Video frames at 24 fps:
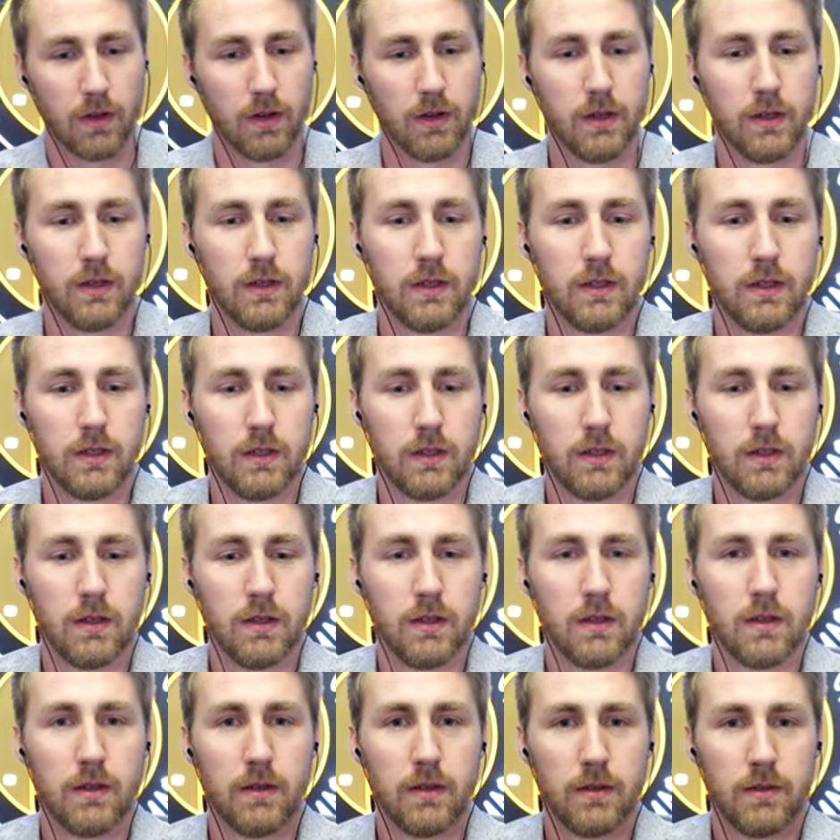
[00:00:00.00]

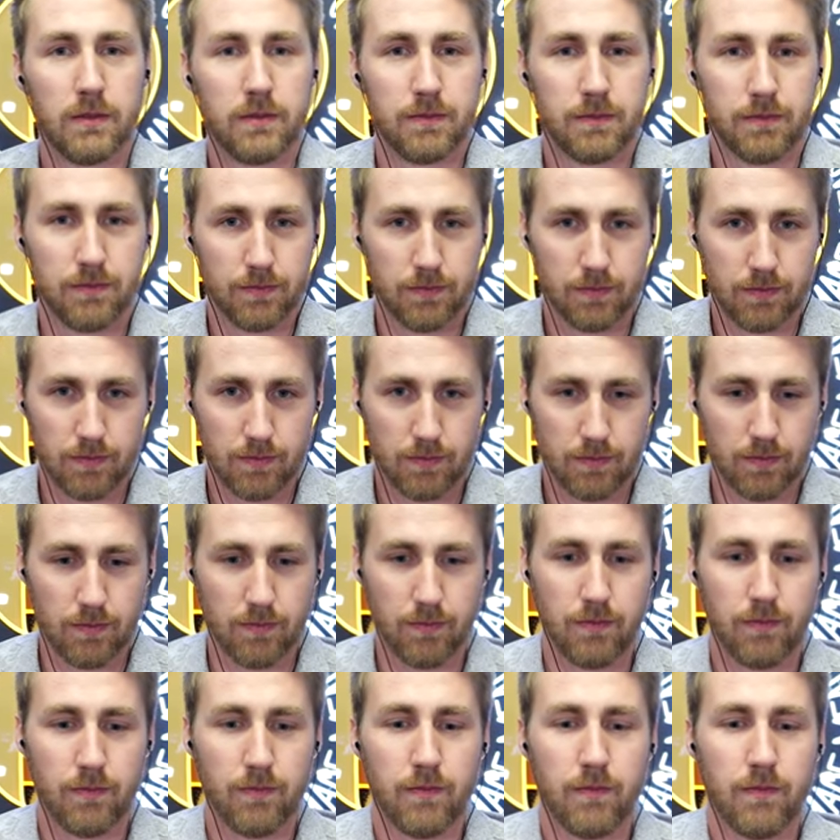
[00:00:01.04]

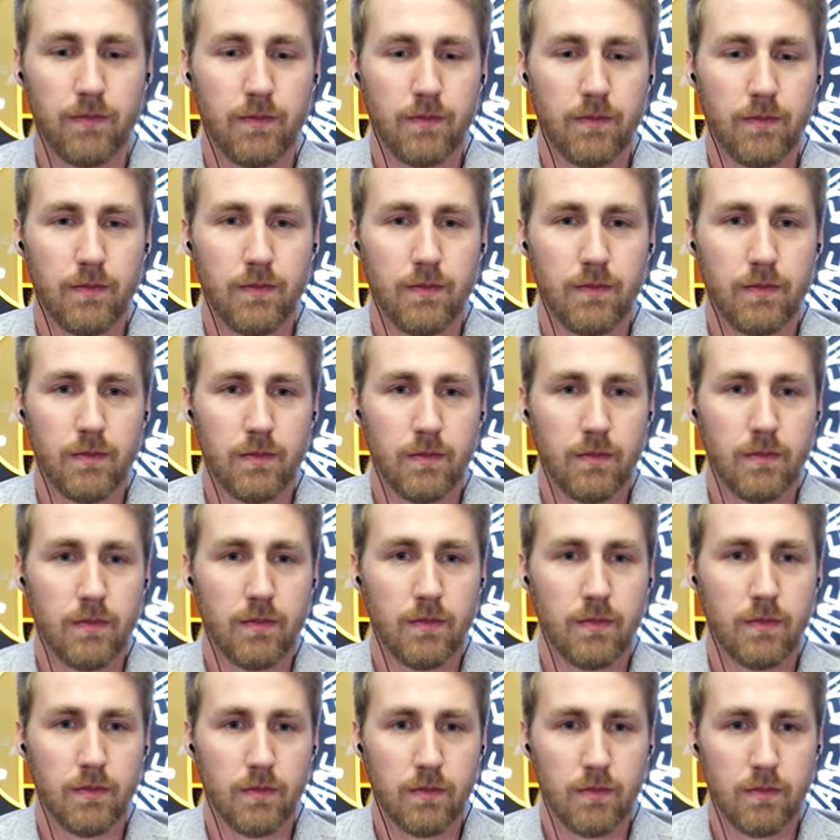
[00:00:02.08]

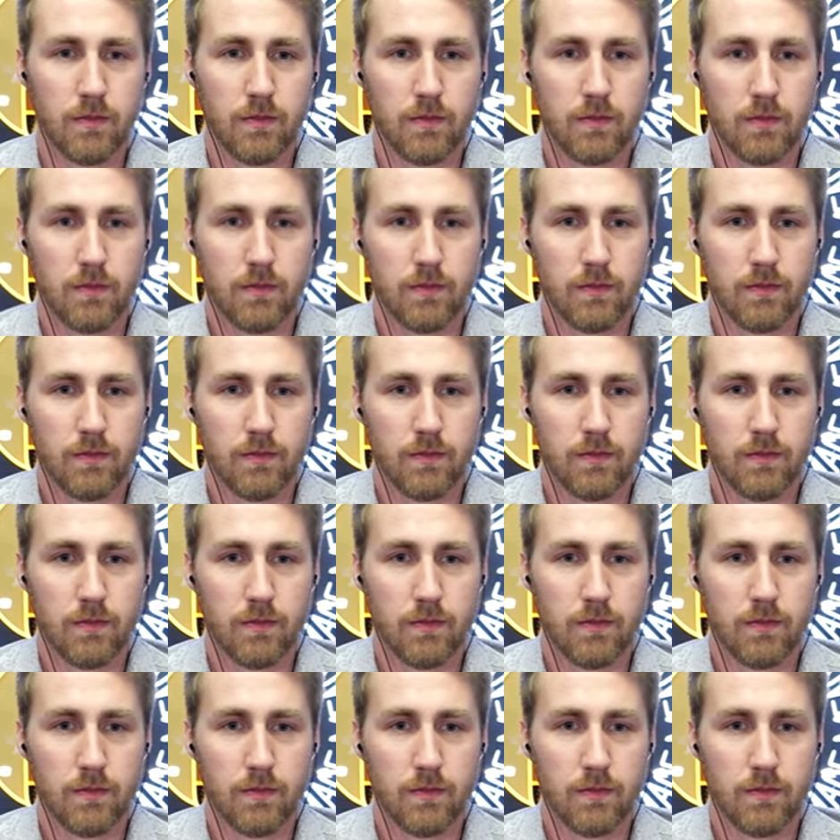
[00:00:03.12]
This person isn't speaking.